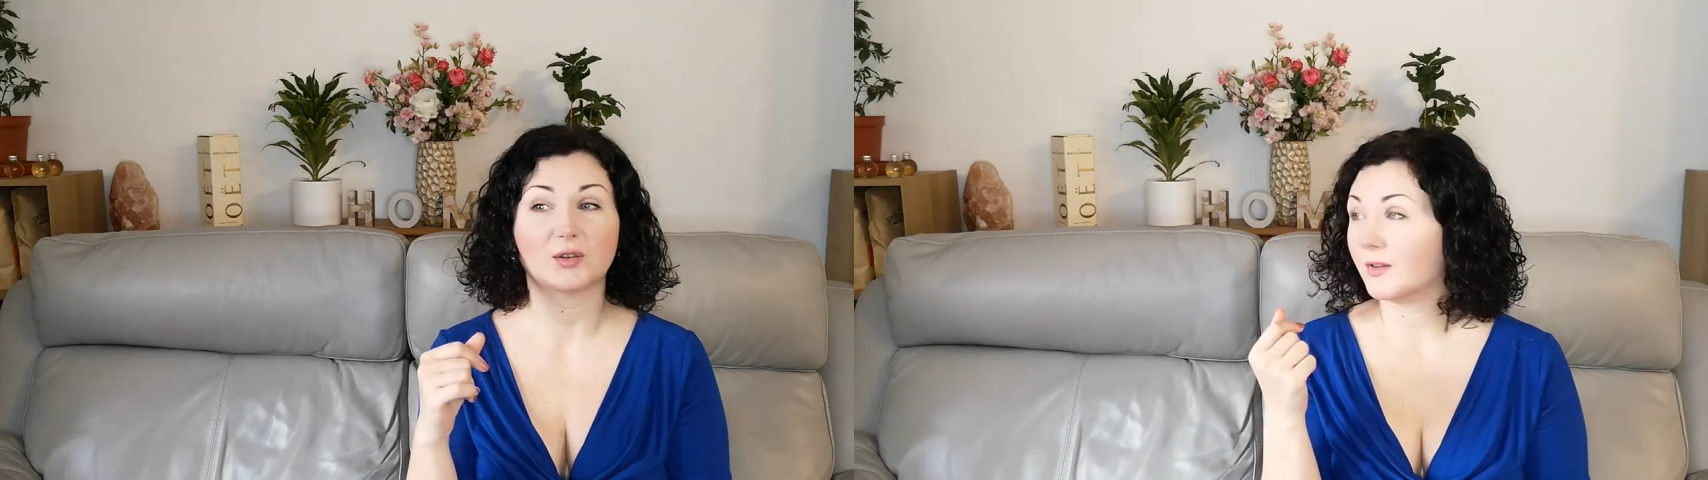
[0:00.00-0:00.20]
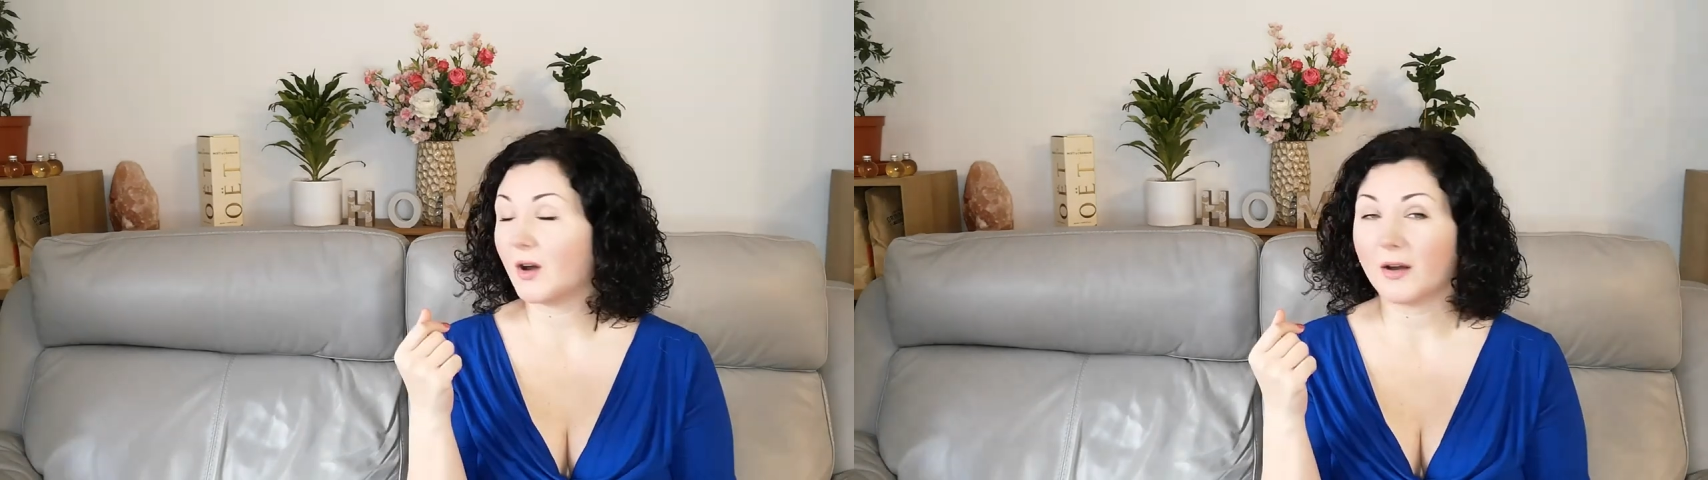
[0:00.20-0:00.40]

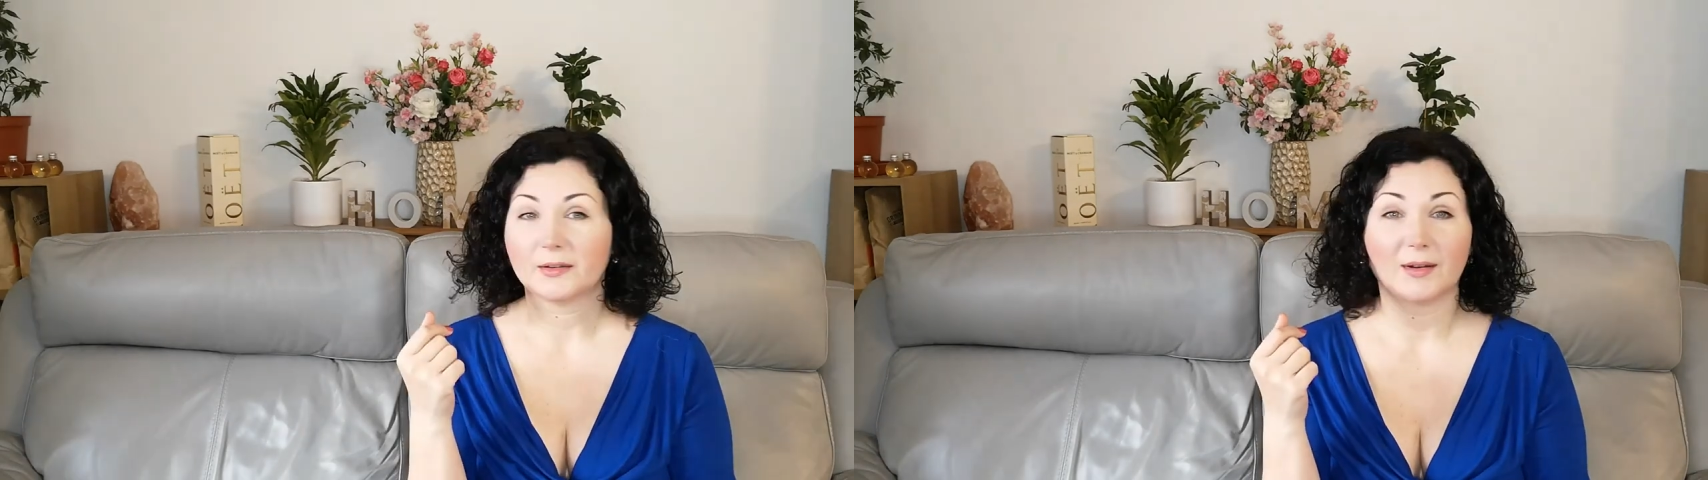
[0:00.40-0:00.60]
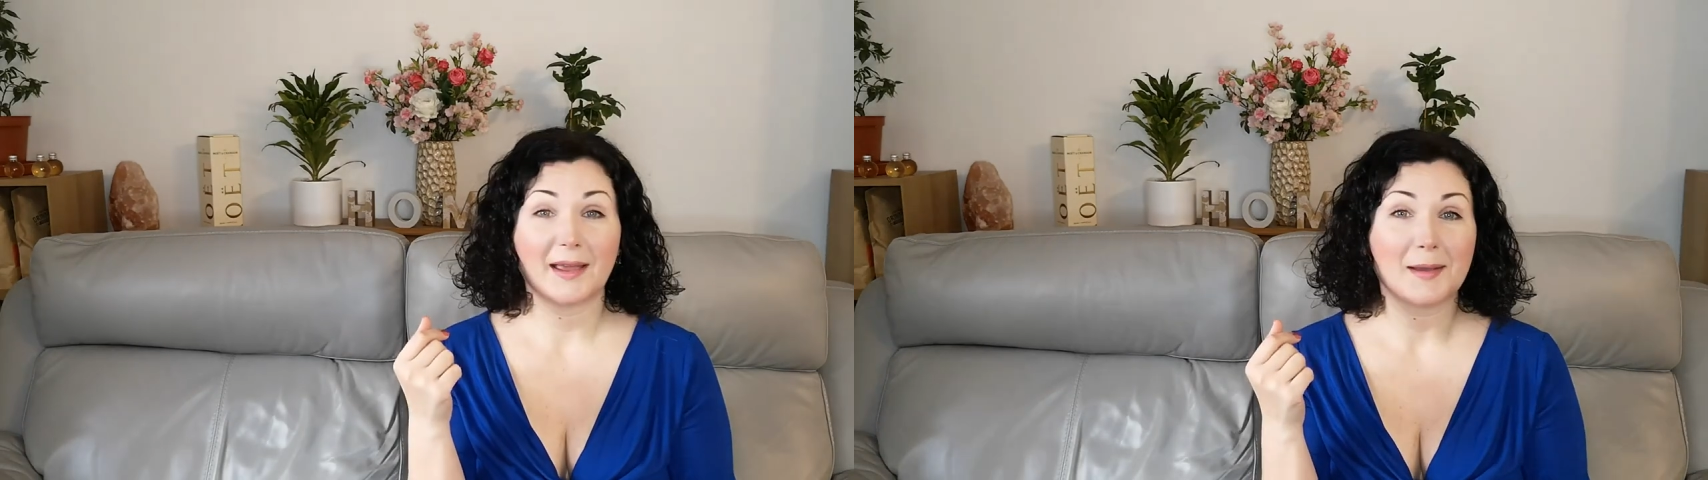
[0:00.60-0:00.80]
you've got
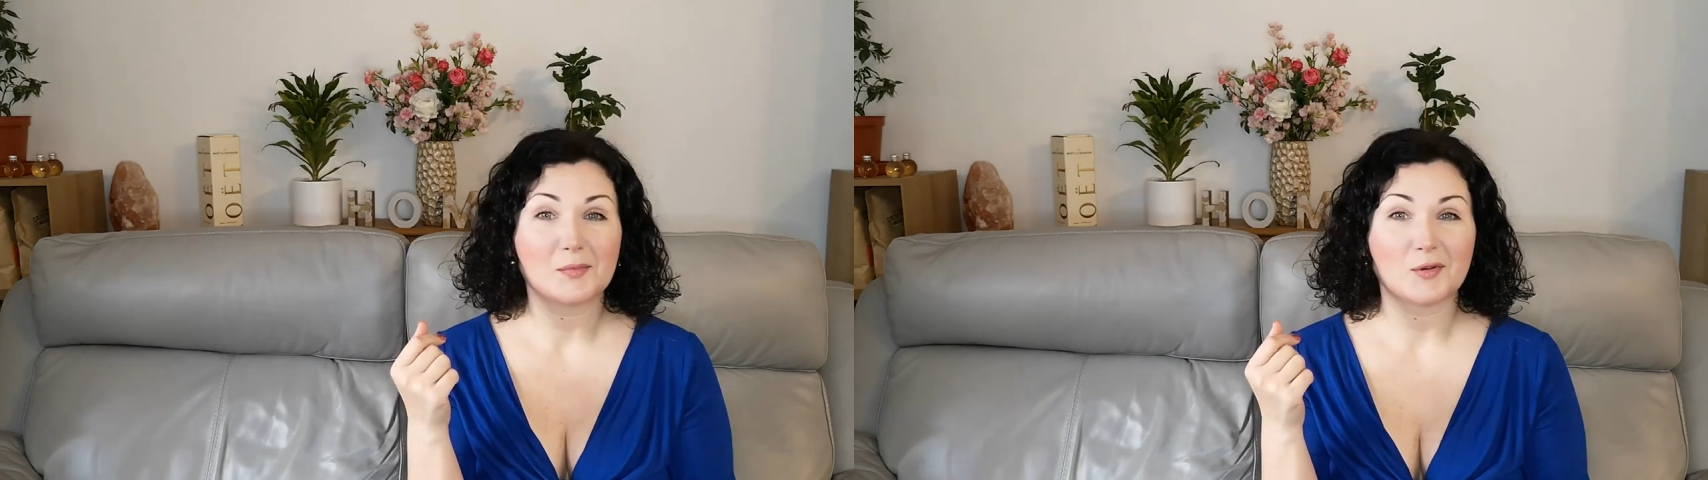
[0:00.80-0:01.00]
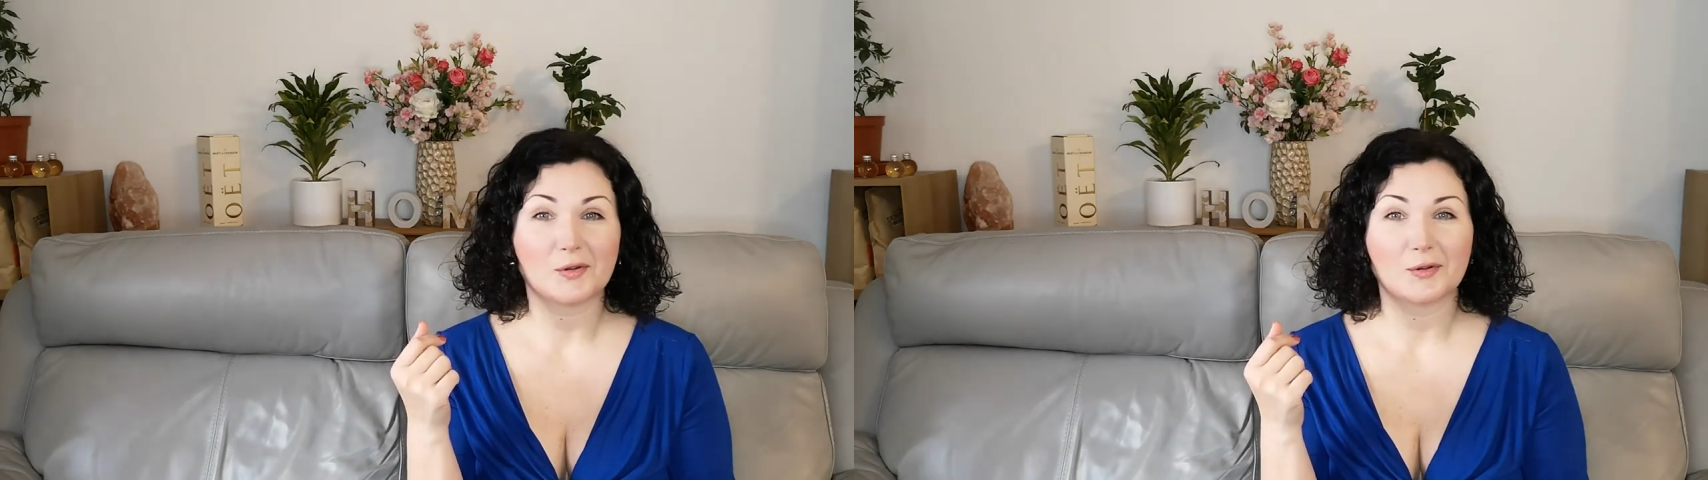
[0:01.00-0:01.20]
your
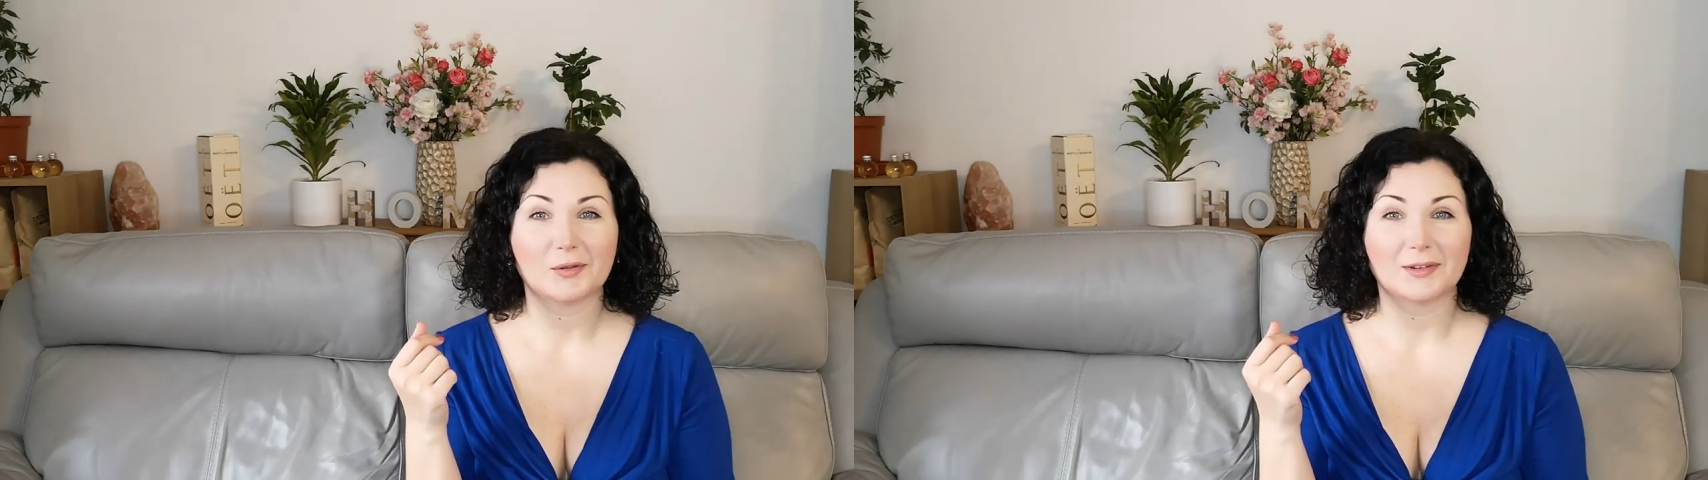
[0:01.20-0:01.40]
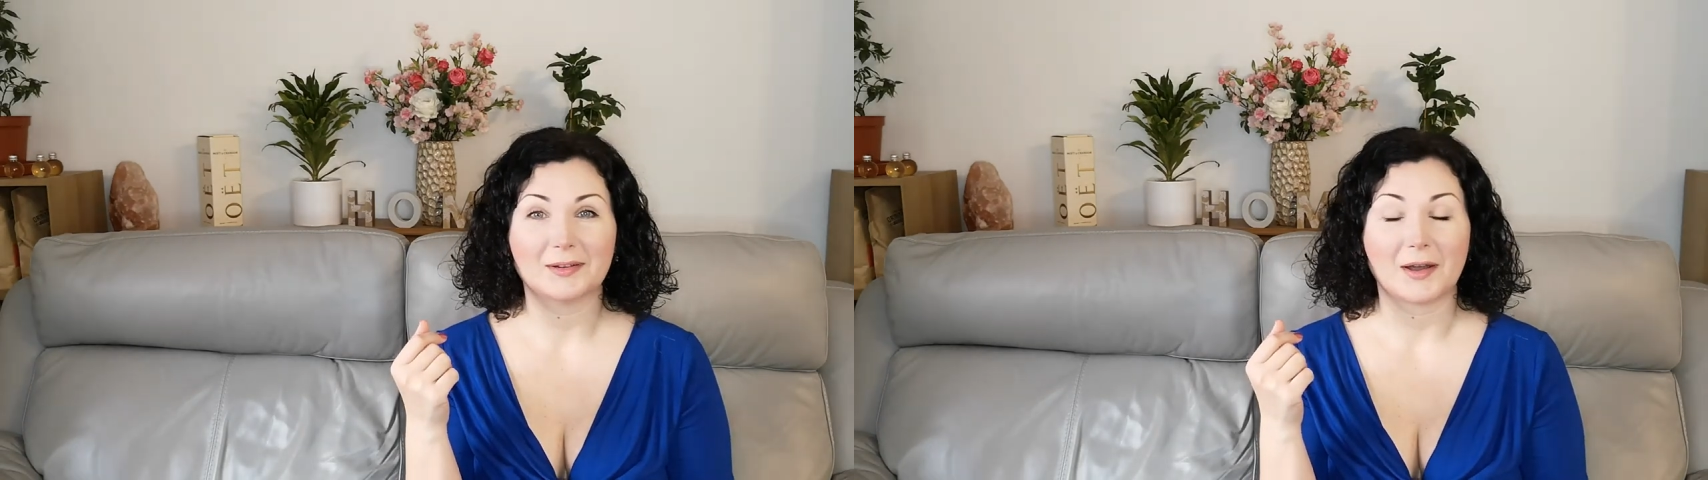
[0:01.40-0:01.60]

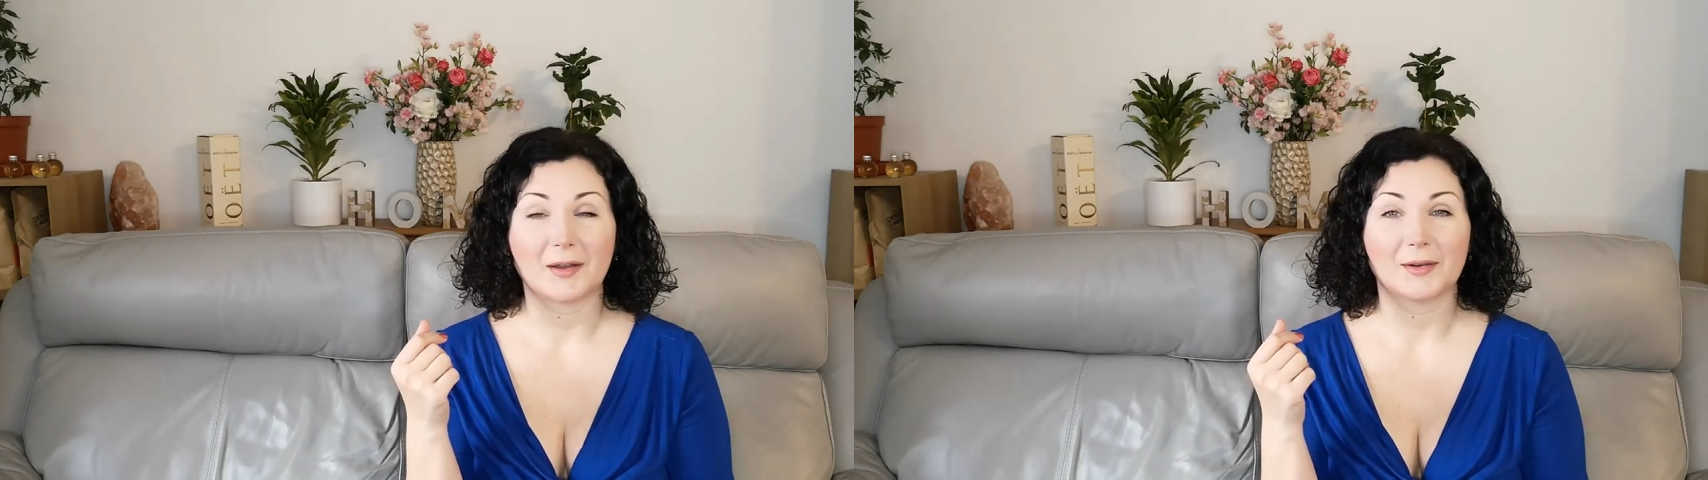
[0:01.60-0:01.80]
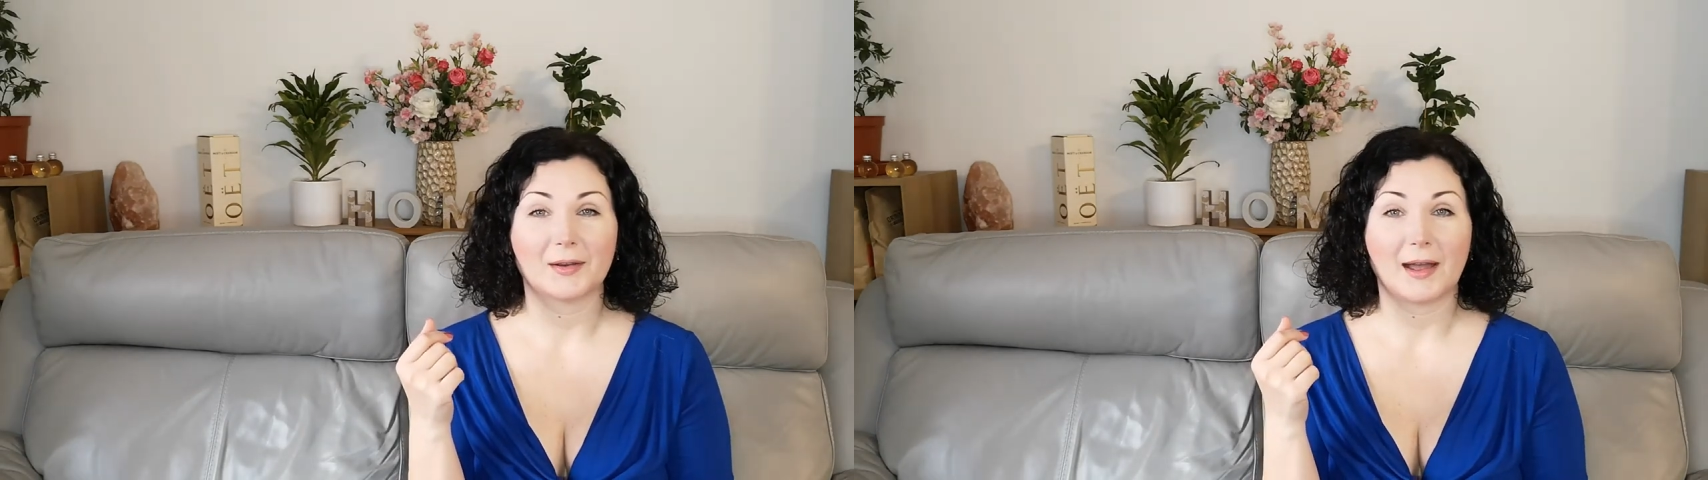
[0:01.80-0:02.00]
label, you
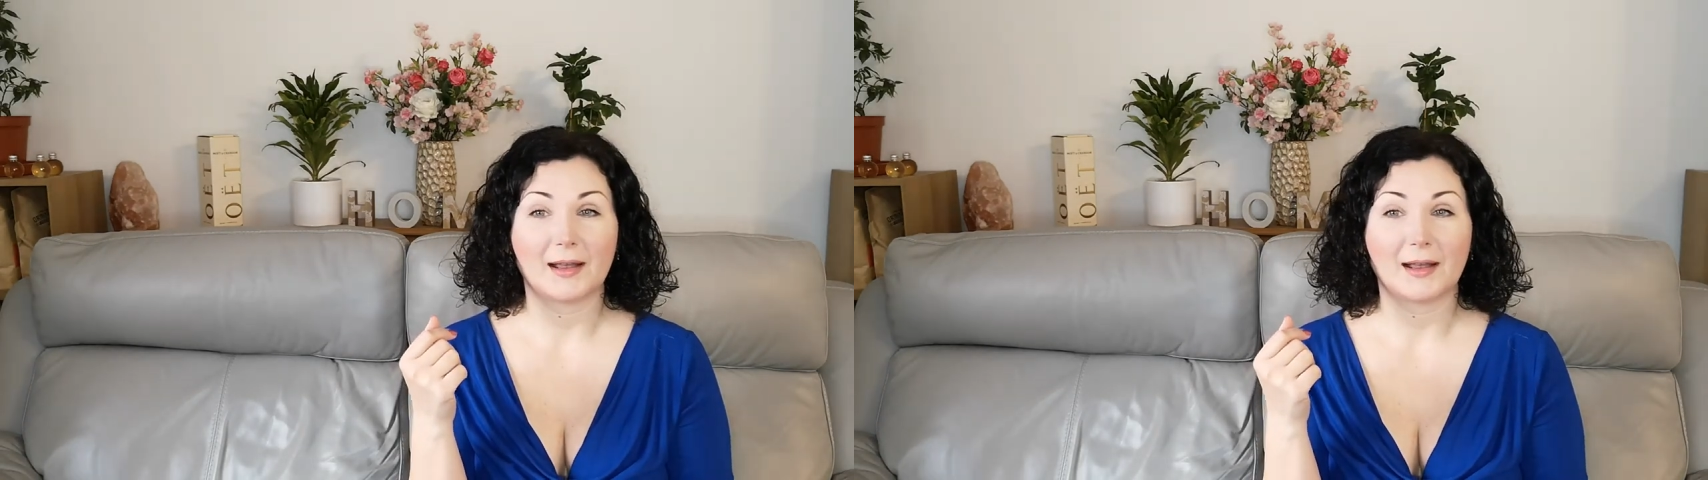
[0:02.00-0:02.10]
know,